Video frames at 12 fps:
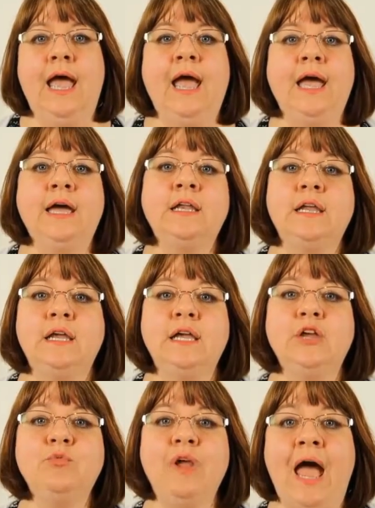And
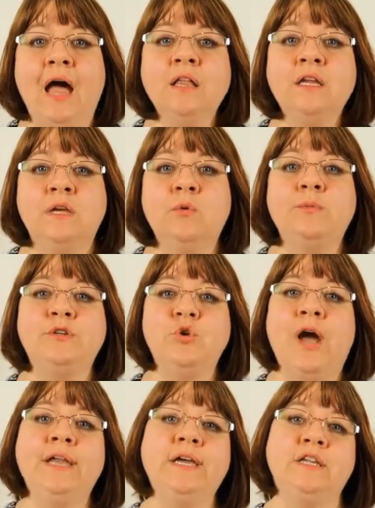in reality, when we
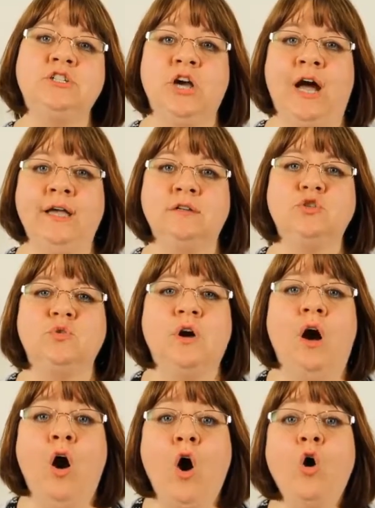try to get a child to
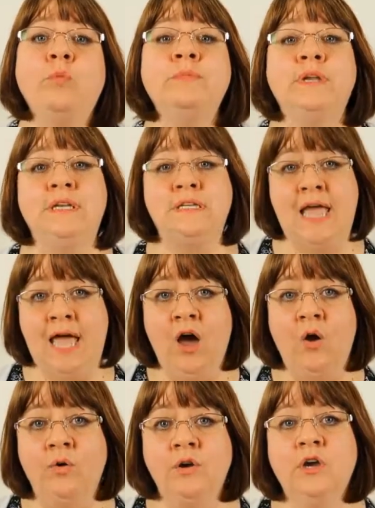calm
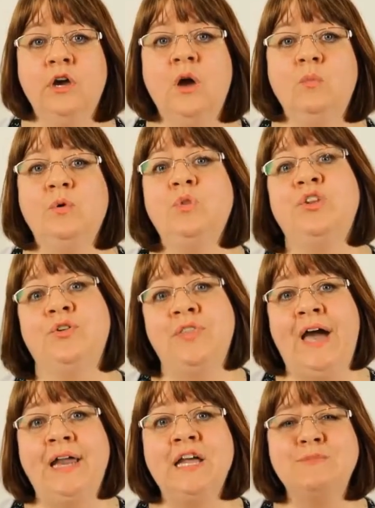down when they're
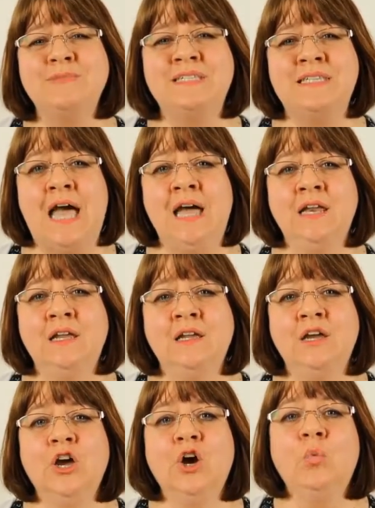that upset,
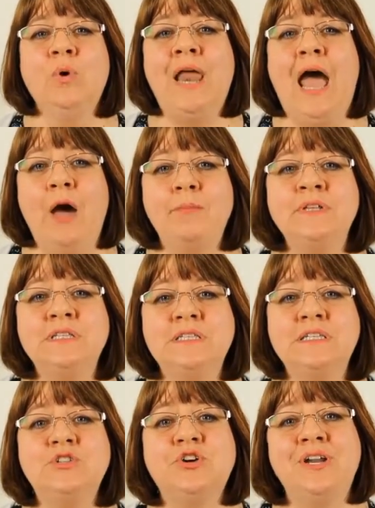what happens
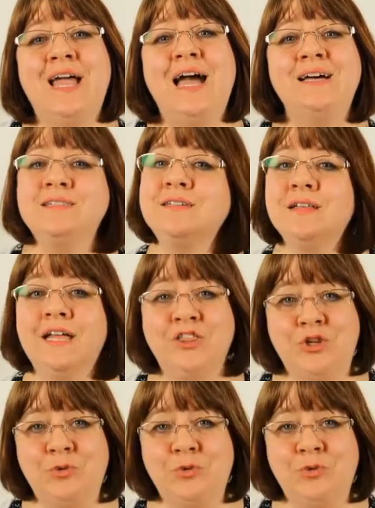is they're going to escalate in